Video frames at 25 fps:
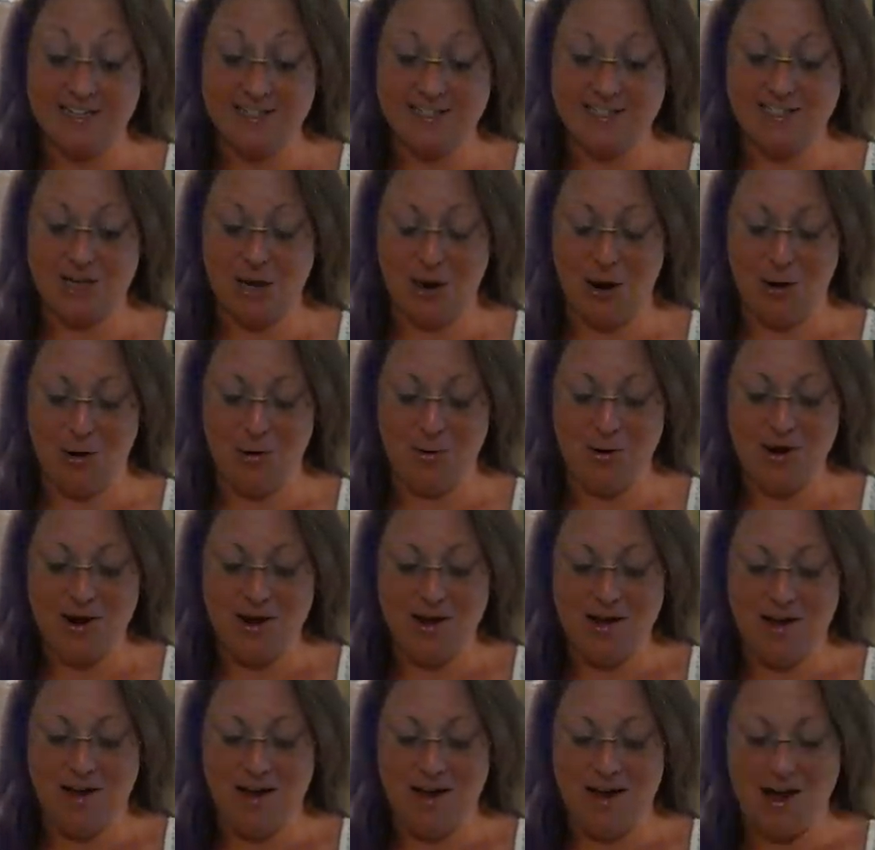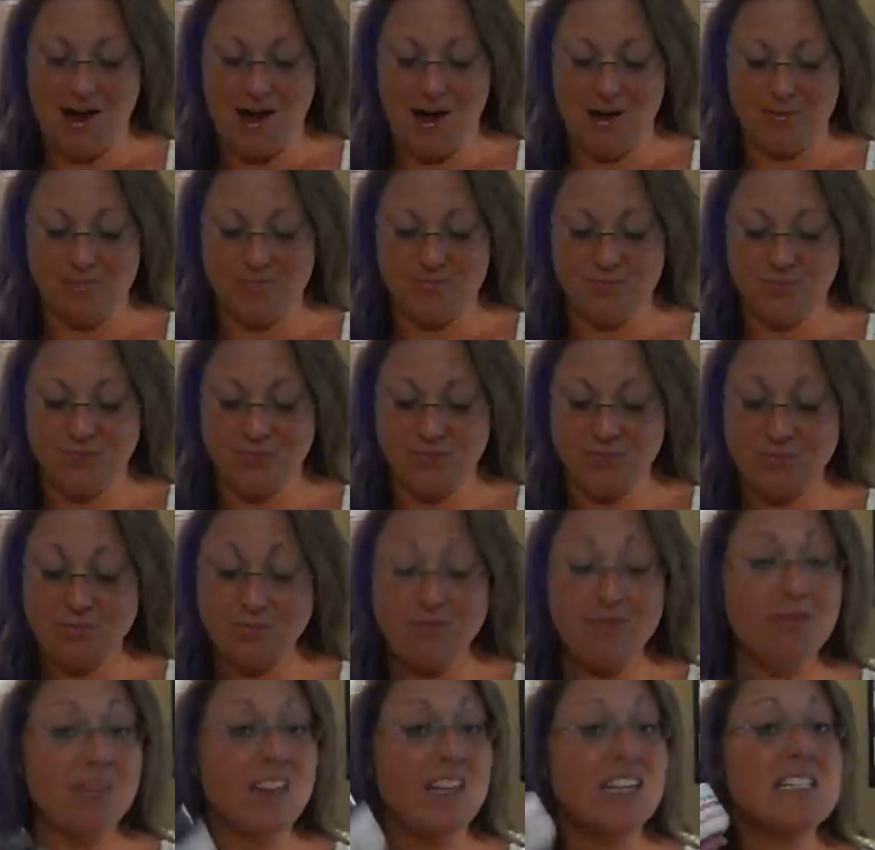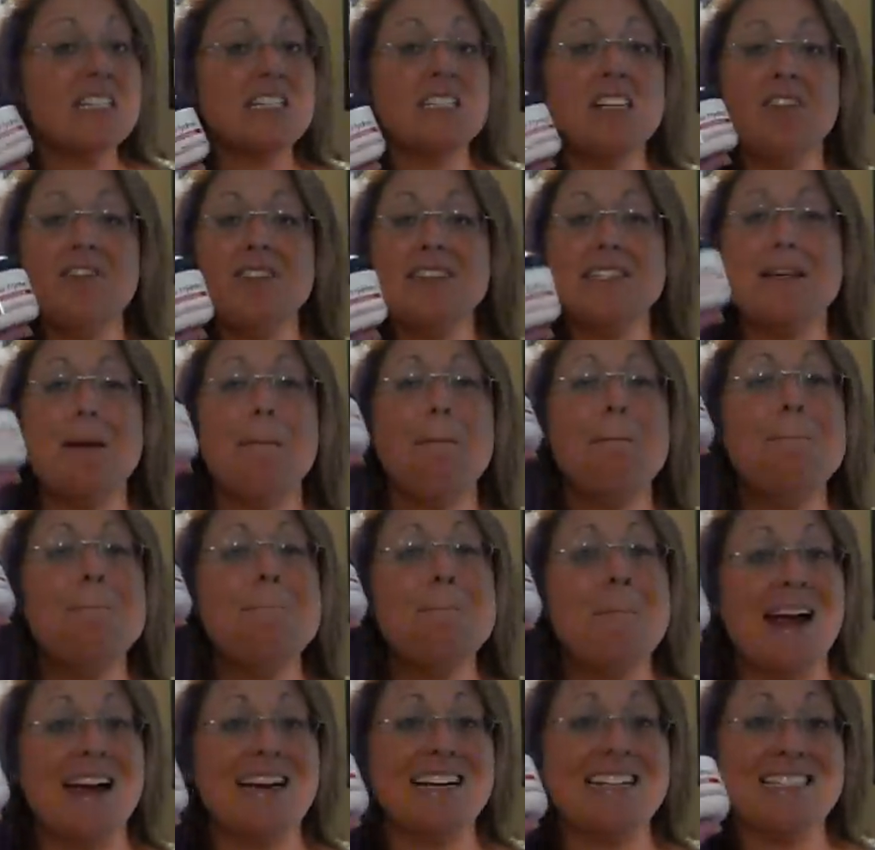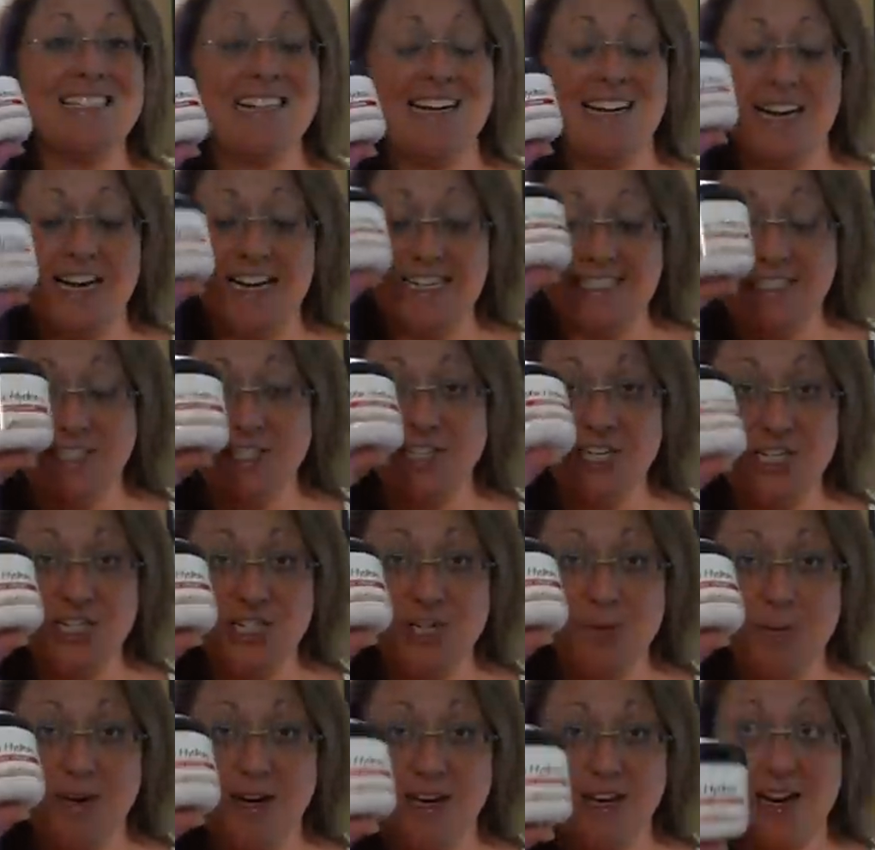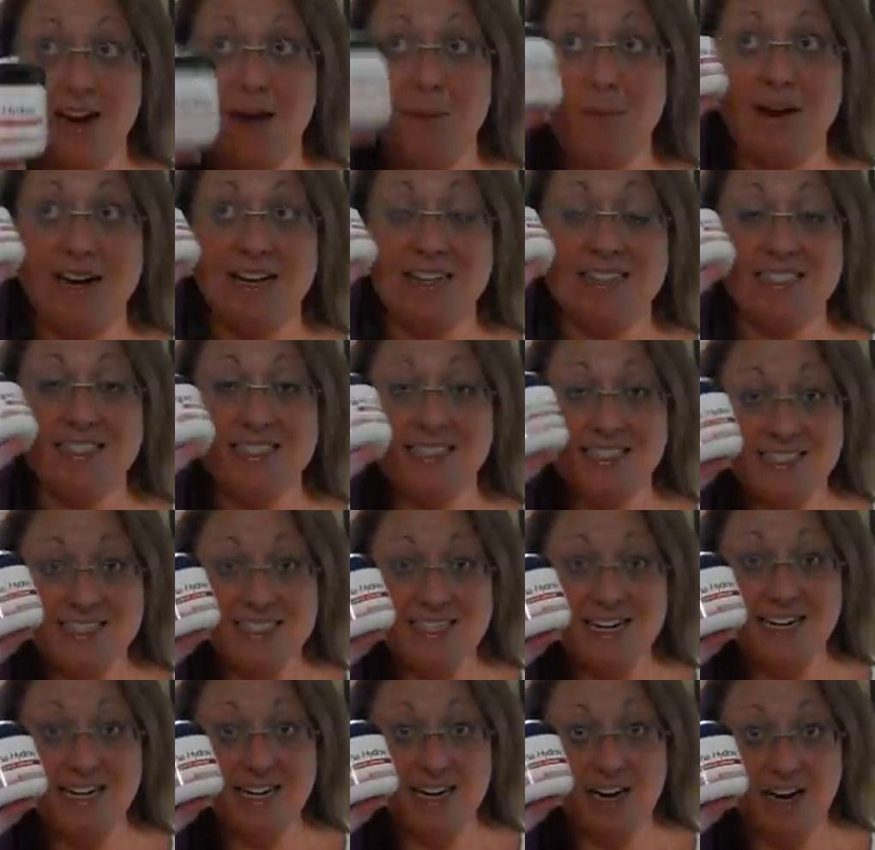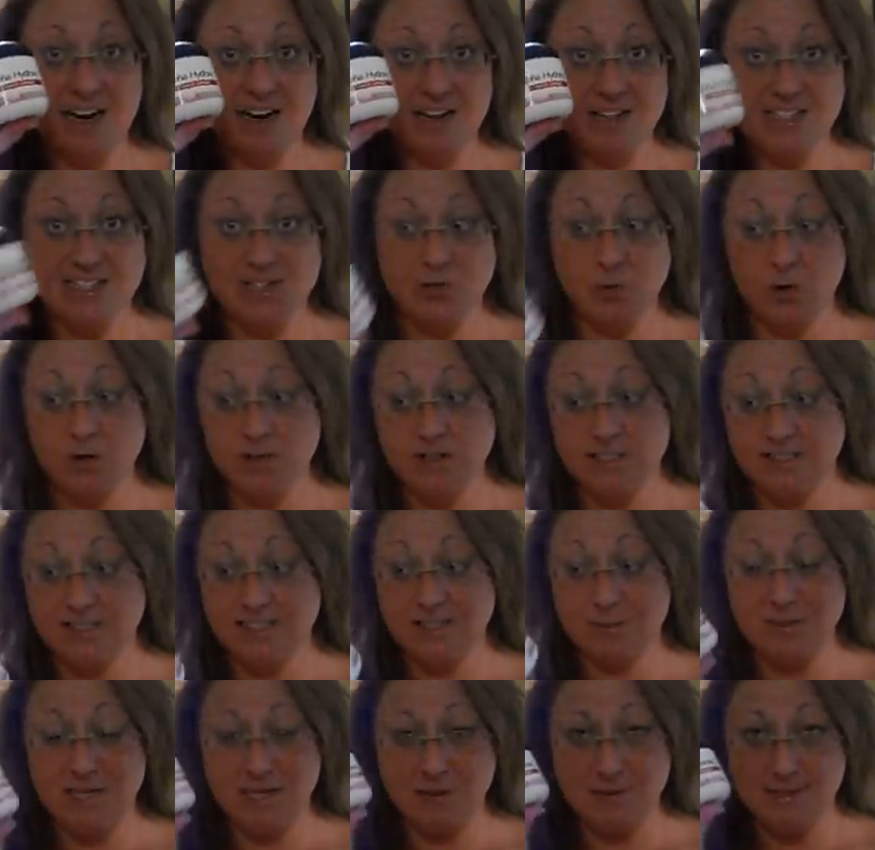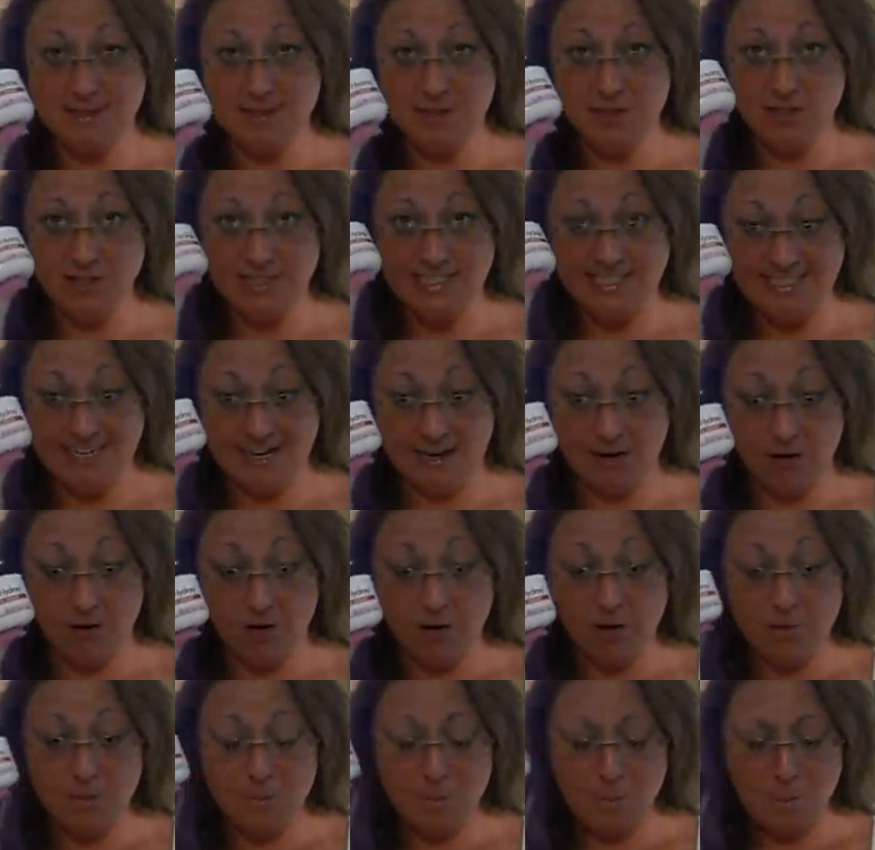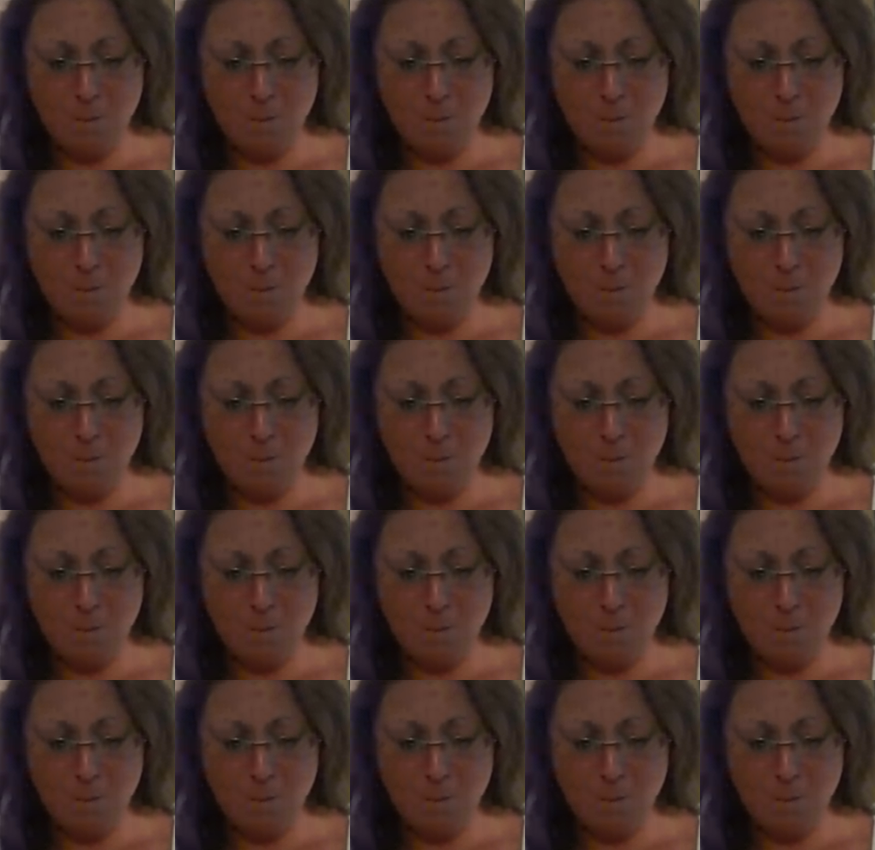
So this stuff is amazing. I suggest you pick it up. It is $6.99 in the stores and sometimes it's on sale.